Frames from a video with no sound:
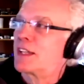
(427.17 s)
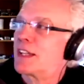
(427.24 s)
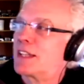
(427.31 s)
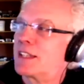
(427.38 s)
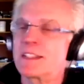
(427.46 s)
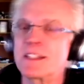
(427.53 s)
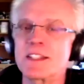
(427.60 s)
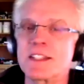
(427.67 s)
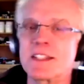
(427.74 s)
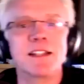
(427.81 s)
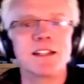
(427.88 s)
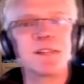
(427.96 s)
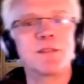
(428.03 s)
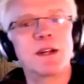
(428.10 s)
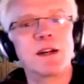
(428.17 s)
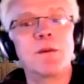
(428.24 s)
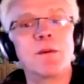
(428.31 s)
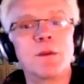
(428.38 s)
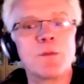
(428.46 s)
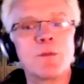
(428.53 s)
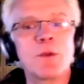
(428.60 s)
I had this sign on. My,
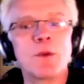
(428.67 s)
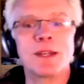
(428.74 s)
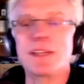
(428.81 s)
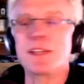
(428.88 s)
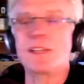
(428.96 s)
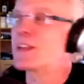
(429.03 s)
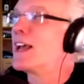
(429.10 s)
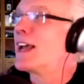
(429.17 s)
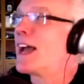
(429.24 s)
oh, I my hands.